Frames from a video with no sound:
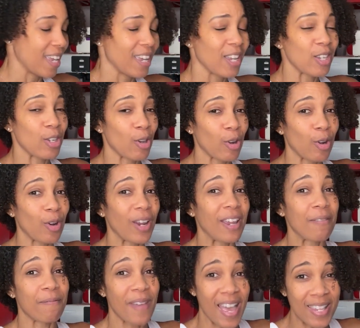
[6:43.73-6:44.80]
your
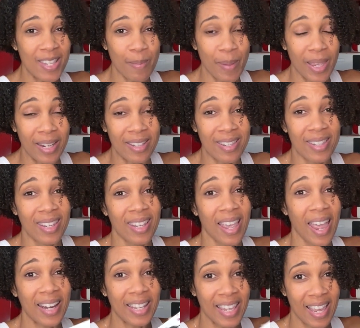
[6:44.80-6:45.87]
investment
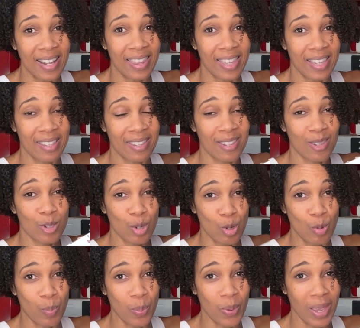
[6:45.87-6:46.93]
and get this
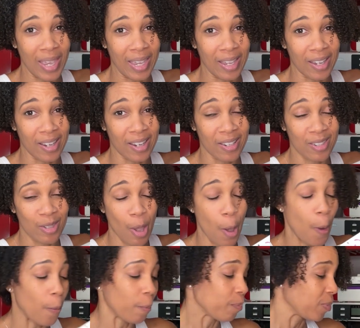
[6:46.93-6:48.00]
dupe ink.
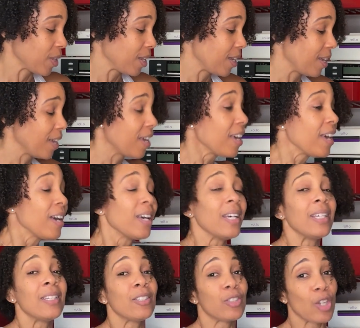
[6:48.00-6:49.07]
So
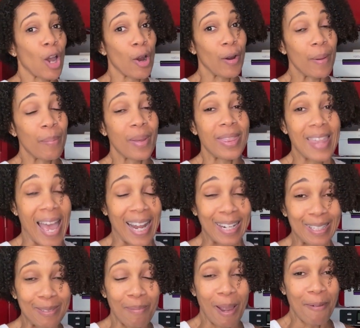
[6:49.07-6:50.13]
sorry, but that
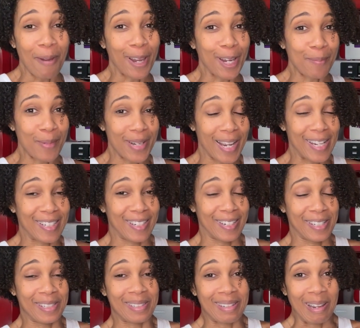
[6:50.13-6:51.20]
is my recommendation,
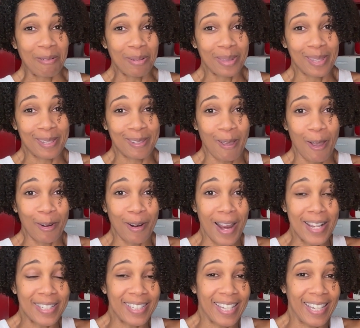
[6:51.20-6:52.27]
is stick with the
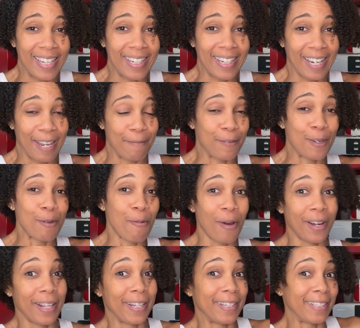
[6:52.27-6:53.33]
Sawgrass ink. If you
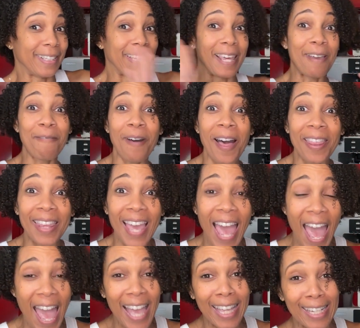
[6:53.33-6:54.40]
want to live on the
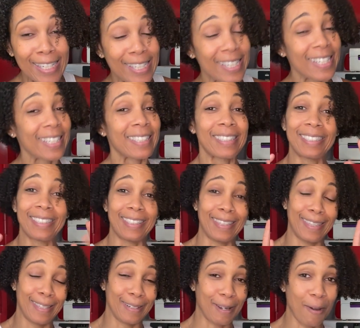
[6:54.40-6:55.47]
edge,
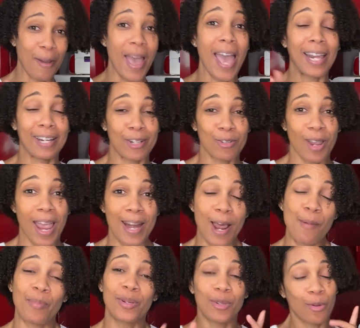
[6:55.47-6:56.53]
then go ahead and try it
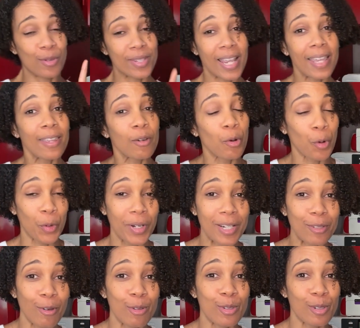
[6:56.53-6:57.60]
out. But don't say that Courtney
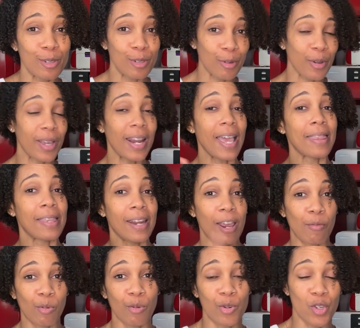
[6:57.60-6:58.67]
told you to do it and then I
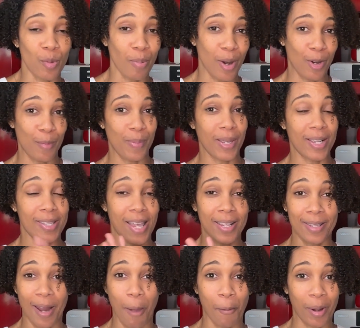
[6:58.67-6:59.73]
ruined your printer, because
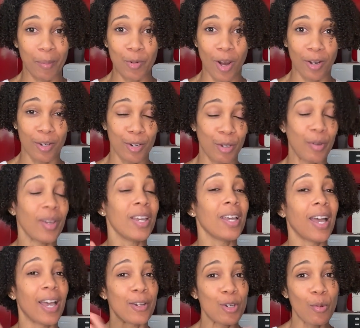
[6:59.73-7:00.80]
that's not what I'm trying to do.
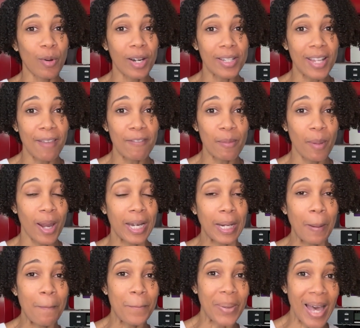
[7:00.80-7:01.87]
I do want to save you money,
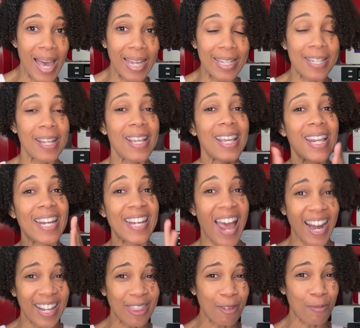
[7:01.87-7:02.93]
but
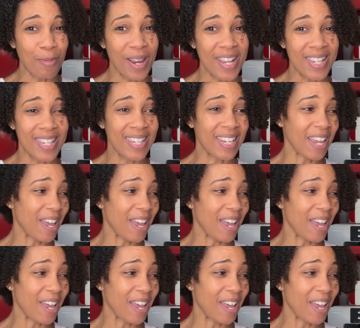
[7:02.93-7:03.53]
not at the risk